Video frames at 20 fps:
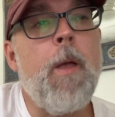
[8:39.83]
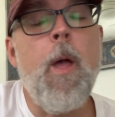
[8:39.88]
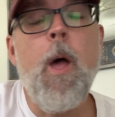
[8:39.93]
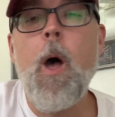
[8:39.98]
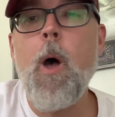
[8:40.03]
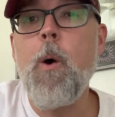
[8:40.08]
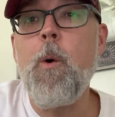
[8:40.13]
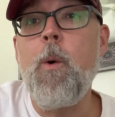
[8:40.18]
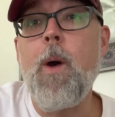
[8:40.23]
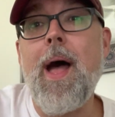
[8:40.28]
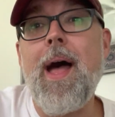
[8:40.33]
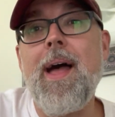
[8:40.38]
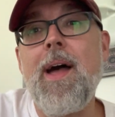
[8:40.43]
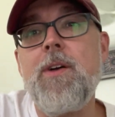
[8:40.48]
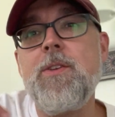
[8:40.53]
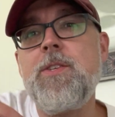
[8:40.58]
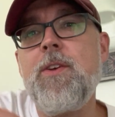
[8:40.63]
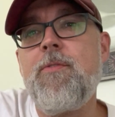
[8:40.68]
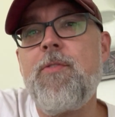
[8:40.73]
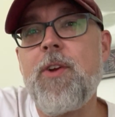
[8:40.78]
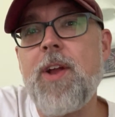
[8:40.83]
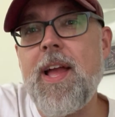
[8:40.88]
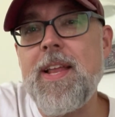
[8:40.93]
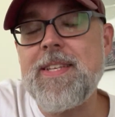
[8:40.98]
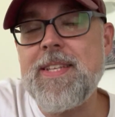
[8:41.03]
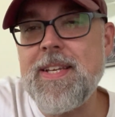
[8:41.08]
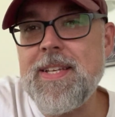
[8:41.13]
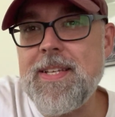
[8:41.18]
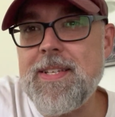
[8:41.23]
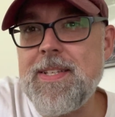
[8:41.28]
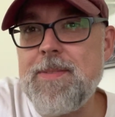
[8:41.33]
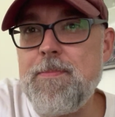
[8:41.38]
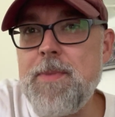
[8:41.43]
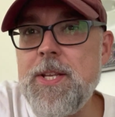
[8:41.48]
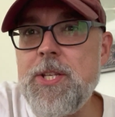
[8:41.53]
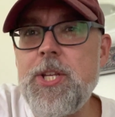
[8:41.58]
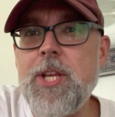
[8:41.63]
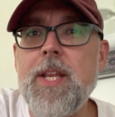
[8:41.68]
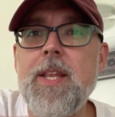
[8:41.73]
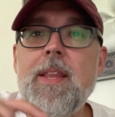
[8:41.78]
Oh, I also forgot to
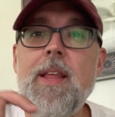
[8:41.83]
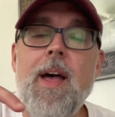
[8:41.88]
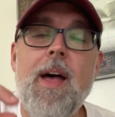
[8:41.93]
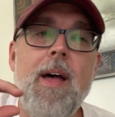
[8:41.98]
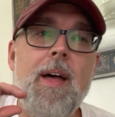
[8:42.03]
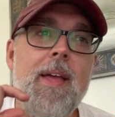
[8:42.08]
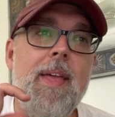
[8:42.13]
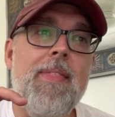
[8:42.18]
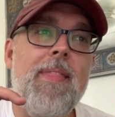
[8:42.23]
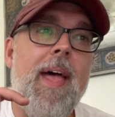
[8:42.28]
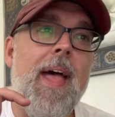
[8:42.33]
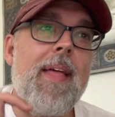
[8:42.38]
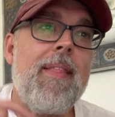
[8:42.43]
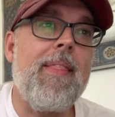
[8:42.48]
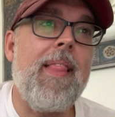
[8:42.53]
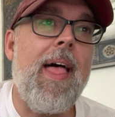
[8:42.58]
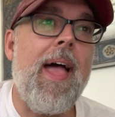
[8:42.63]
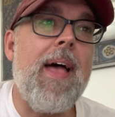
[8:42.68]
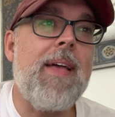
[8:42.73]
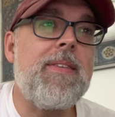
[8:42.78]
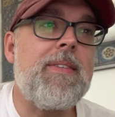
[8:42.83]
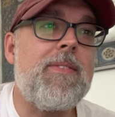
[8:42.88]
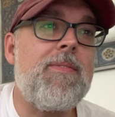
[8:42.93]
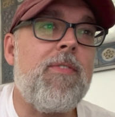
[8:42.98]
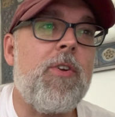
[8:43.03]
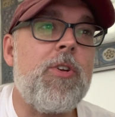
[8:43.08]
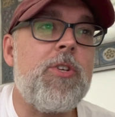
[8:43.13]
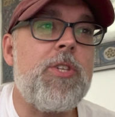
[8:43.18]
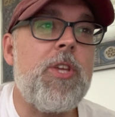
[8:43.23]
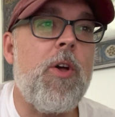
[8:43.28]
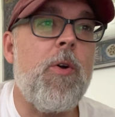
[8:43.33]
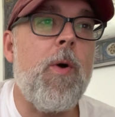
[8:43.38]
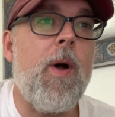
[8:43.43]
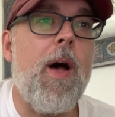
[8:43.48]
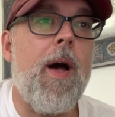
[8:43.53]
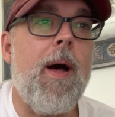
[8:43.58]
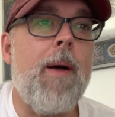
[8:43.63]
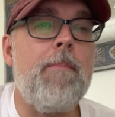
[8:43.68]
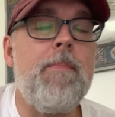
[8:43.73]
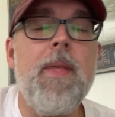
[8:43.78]
mention in that last verse,
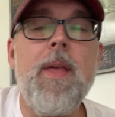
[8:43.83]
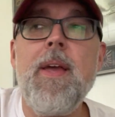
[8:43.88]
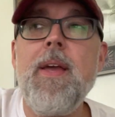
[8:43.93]
Sam